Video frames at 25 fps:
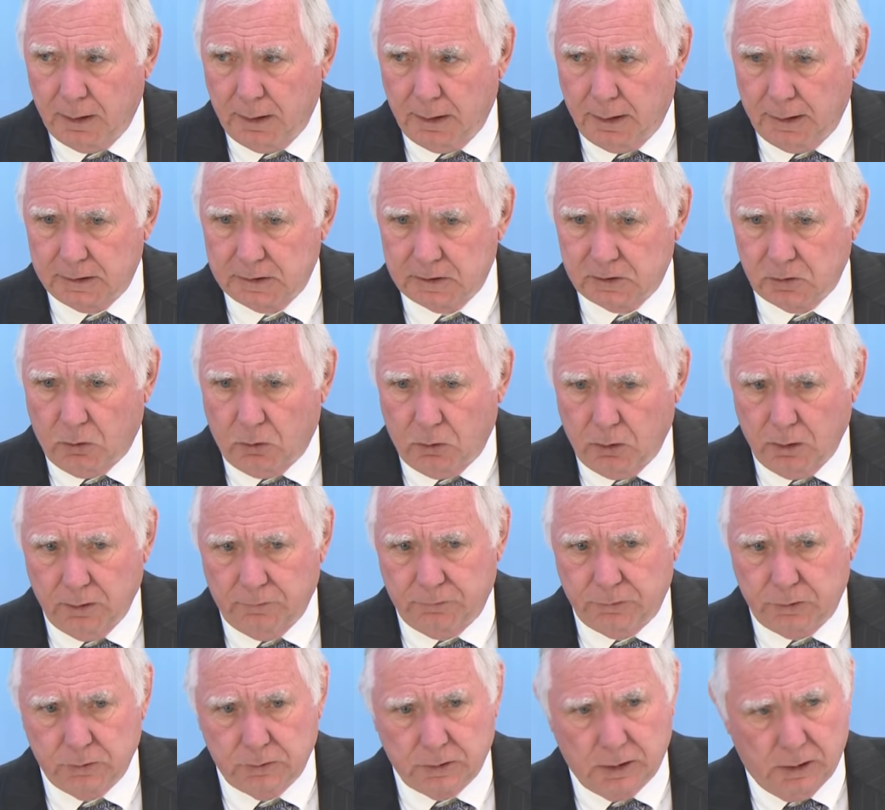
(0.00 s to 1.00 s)
As all
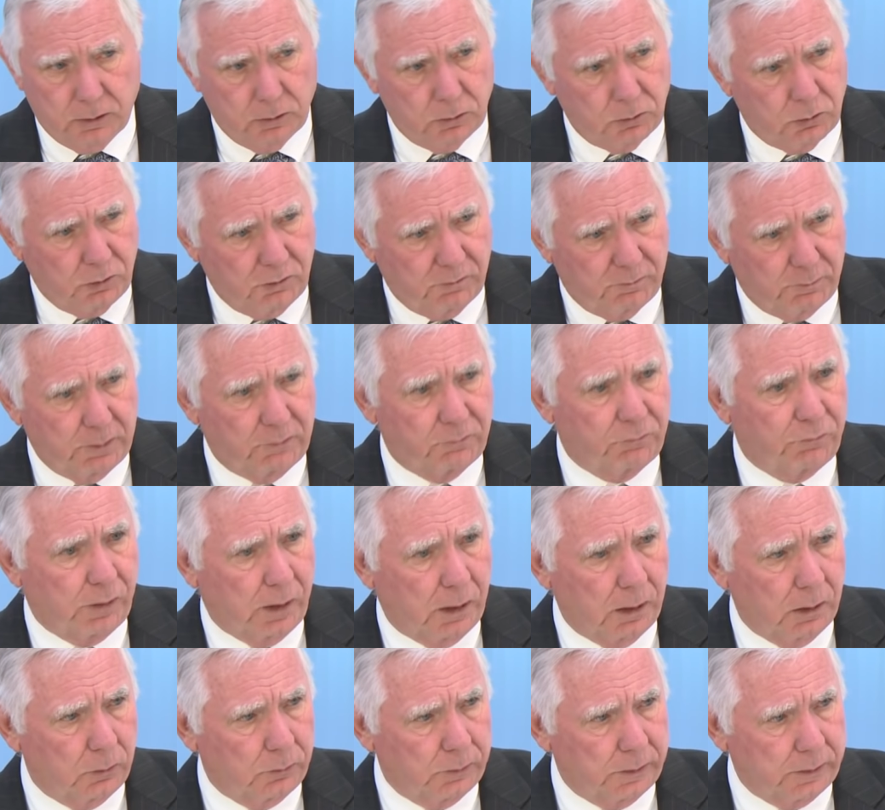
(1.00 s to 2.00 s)
of you know who've been
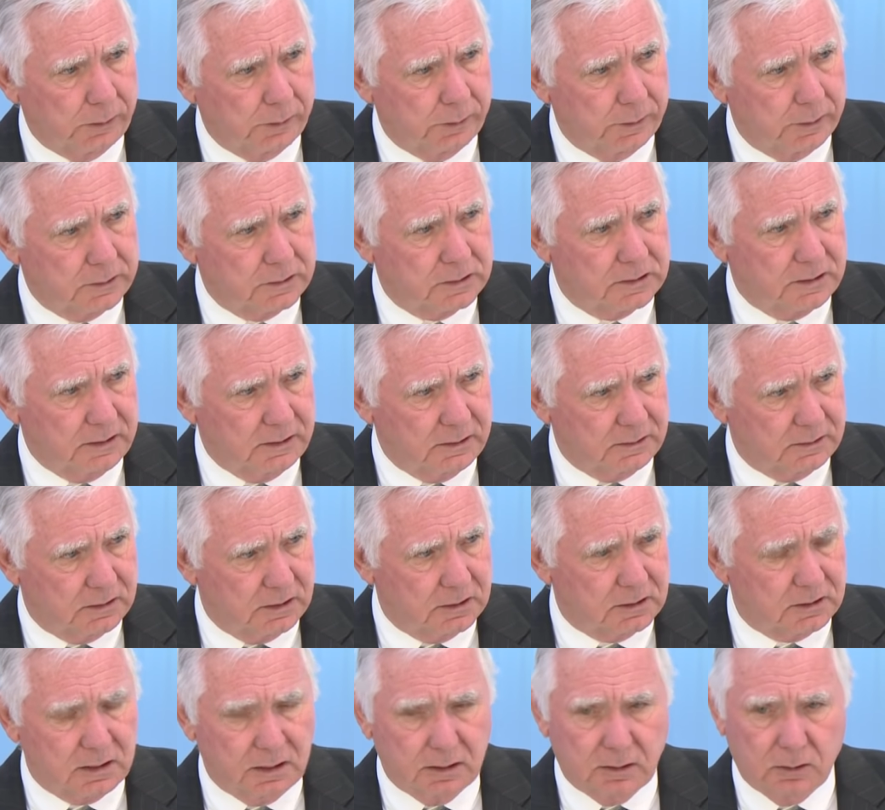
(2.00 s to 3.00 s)
following this, the
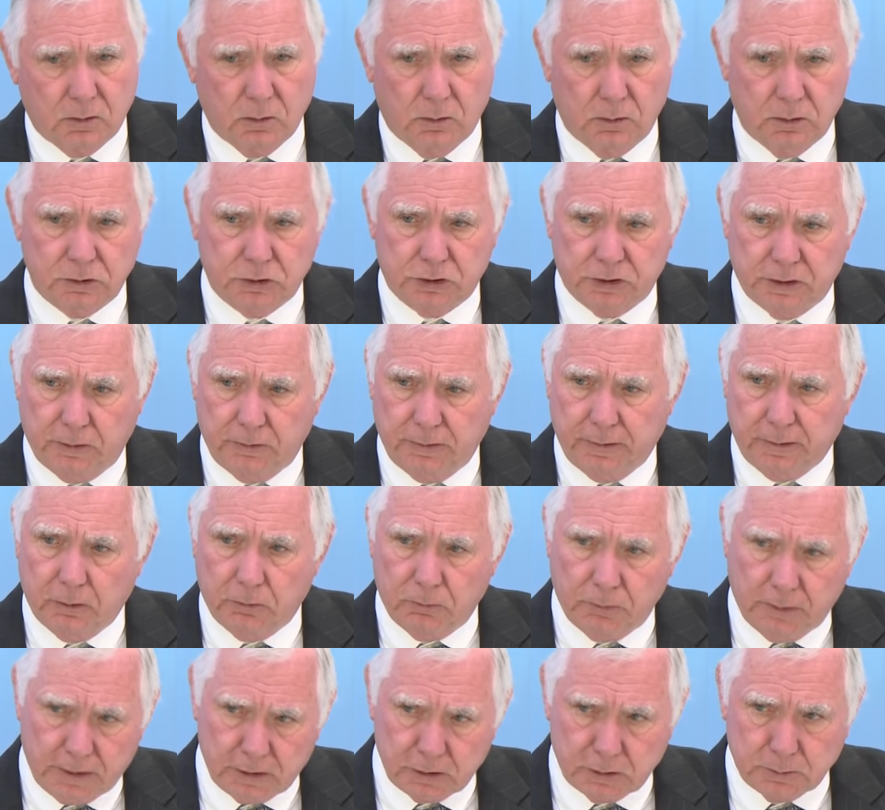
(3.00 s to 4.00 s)
existing cost-sharing
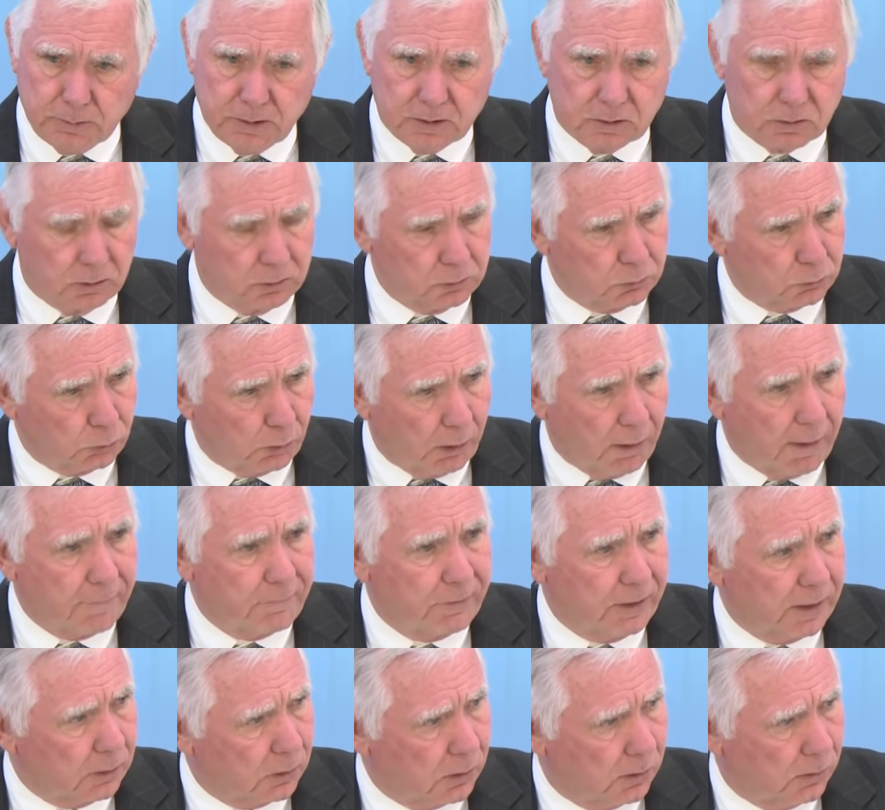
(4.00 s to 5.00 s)
arrangements are
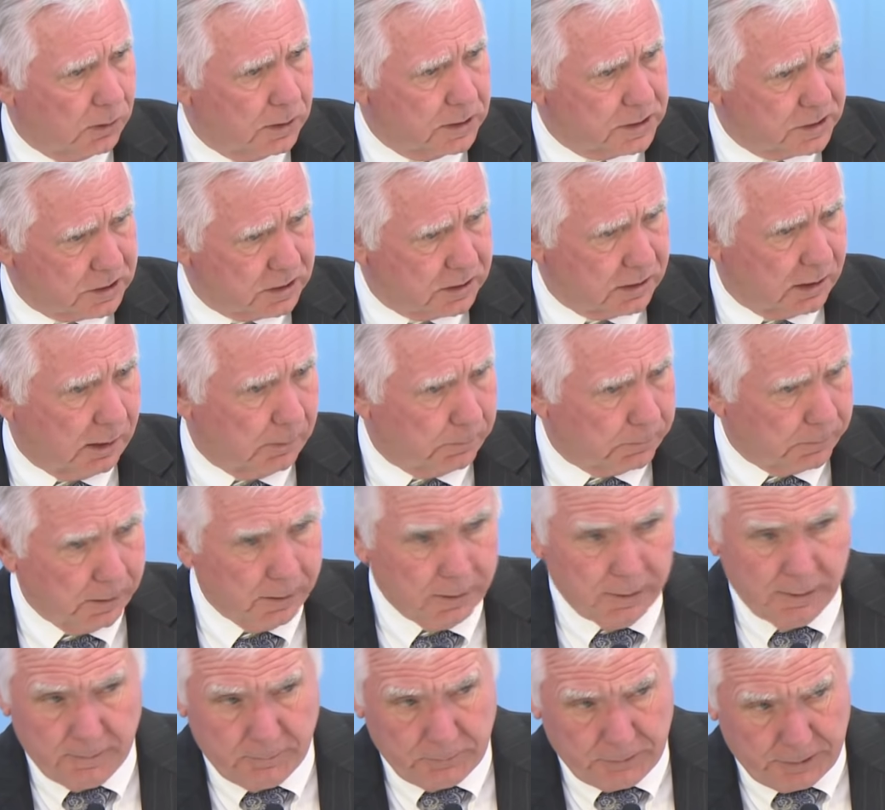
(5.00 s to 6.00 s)
driving costs up
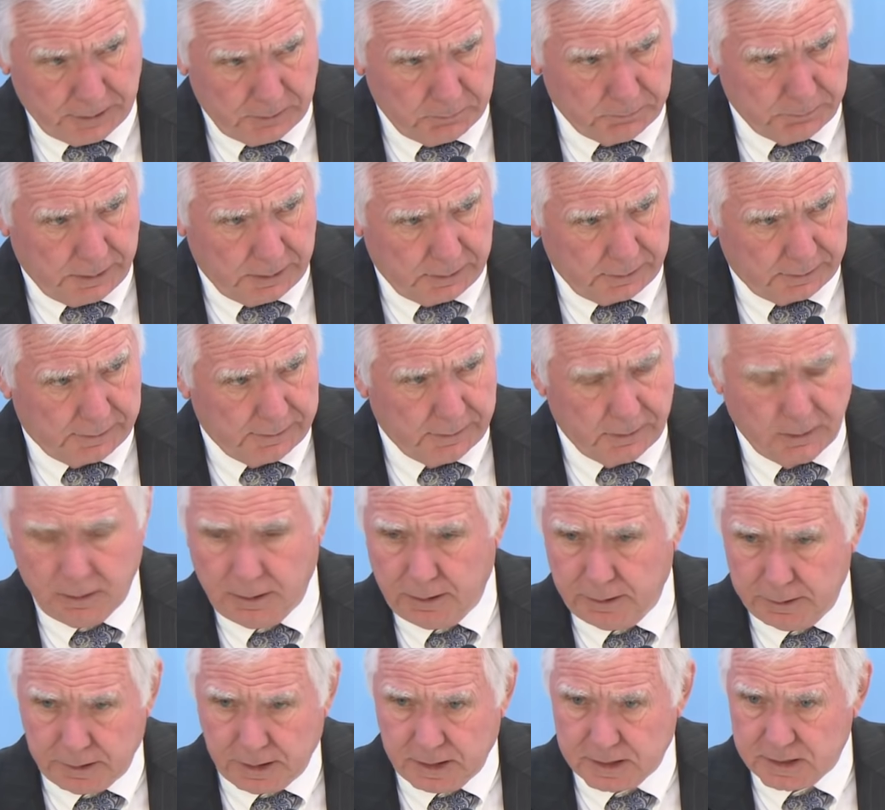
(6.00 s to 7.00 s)
in Medicare
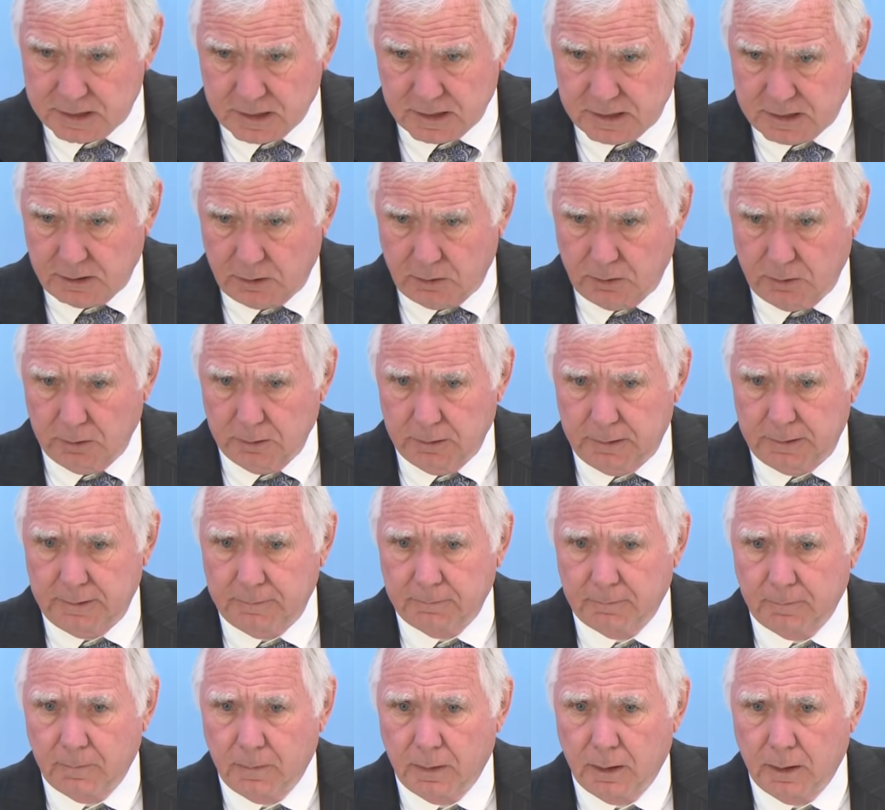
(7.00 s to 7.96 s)
unnecessarily,